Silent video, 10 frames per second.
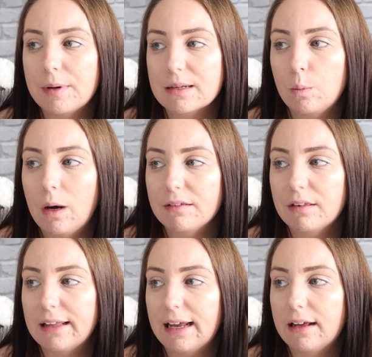But one
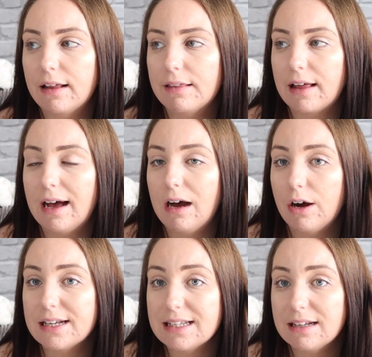thing that
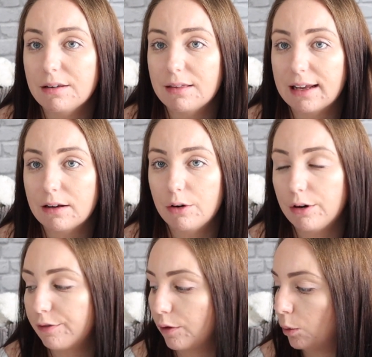I did think
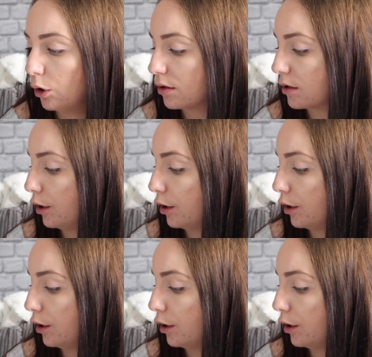of was